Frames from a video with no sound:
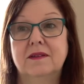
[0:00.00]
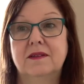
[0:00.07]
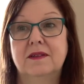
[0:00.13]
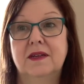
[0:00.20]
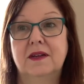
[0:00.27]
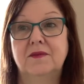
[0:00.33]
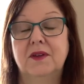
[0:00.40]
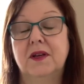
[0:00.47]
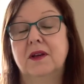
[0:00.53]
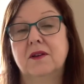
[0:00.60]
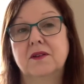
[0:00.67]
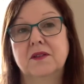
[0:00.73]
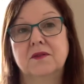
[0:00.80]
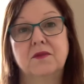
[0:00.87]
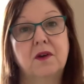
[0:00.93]
Having
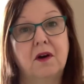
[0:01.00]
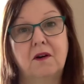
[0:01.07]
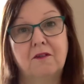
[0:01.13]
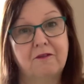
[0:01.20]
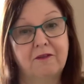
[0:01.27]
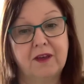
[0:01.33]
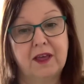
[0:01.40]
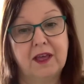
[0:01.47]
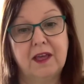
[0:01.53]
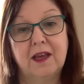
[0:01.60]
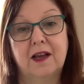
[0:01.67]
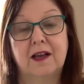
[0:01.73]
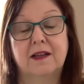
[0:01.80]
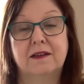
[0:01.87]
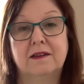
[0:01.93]
lots of coffee
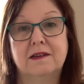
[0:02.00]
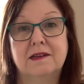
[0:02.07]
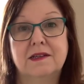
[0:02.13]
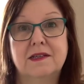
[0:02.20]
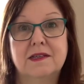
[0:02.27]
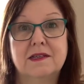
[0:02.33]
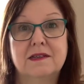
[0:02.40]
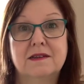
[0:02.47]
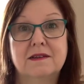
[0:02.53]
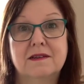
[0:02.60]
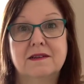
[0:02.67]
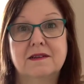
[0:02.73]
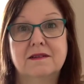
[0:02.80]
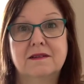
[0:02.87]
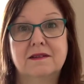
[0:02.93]
and,
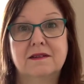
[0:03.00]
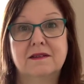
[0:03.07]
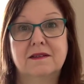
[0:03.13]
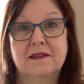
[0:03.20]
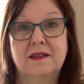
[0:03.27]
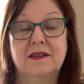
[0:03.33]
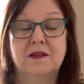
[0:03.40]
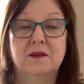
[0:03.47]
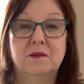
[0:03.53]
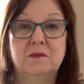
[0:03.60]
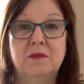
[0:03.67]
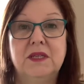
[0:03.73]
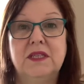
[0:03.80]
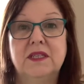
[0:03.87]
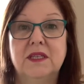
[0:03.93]

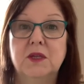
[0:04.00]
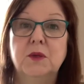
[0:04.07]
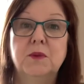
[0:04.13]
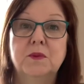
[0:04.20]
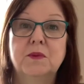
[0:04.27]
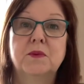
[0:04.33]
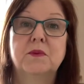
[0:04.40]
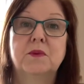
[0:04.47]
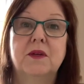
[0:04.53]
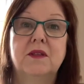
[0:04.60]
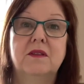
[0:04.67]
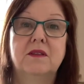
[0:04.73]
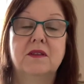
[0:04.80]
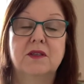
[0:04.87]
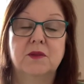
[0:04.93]
meeting up
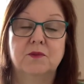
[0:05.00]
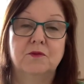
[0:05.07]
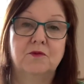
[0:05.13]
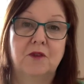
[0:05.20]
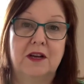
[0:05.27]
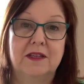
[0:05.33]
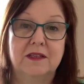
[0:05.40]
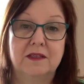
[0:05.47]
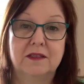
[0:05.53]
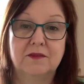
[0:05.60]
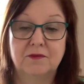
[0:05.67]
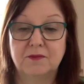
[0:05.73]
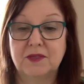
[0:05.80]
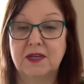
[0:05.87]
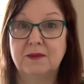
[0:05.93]
with some friends
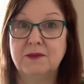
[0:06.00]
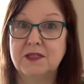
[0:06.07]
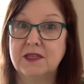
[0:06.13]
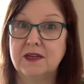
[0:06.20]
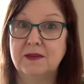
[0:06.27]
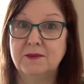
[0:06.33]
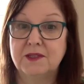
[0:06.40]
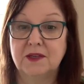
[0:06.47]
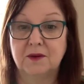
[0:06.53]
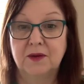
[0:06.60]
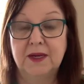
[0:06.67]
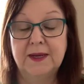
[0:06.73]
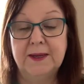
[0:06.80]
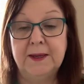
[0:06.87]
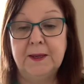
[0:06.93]
from time to time. So,
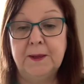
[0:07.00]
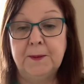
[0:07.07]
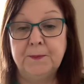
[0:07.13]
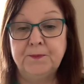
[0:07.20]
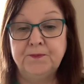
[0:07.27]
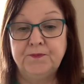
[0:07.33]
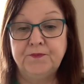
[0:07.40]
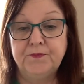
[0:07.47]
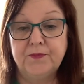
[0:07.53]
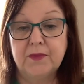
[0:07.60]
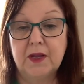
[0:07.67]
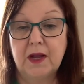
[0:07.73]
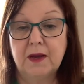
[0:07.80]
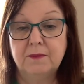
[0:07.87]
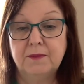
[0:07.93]

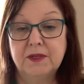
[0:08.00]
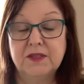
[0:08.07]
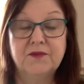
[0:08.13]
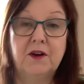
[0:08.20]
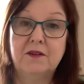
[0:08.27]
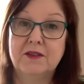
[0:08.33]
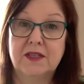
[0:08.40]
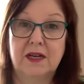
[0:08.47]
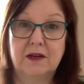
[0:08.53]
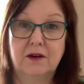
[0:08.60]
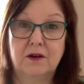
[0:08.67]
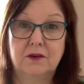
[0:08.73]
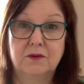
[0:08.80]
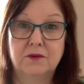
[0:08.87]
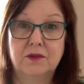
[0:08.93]
as far as that
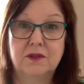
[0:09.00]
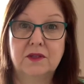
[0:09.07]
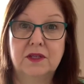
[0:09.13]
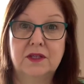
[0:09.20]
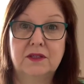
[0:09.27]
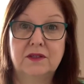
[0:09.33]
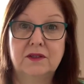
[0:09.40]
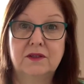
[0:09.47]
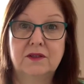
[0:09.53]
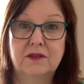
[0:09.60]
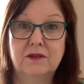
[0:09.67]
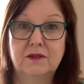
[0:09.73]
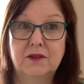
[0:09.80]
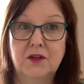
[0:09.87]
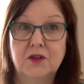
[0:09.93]
goes, it's
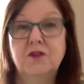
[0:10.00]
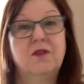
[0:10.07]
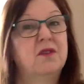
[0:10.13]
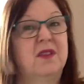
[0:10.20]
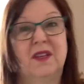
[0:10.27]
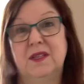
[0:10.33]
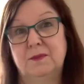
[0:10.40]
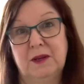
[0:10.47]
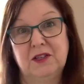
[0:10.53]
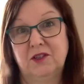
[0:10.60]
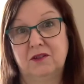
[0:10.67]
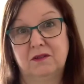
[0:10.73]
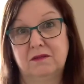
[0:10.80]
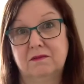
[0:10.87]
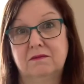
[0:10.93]
nothing
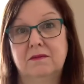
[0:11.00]
special.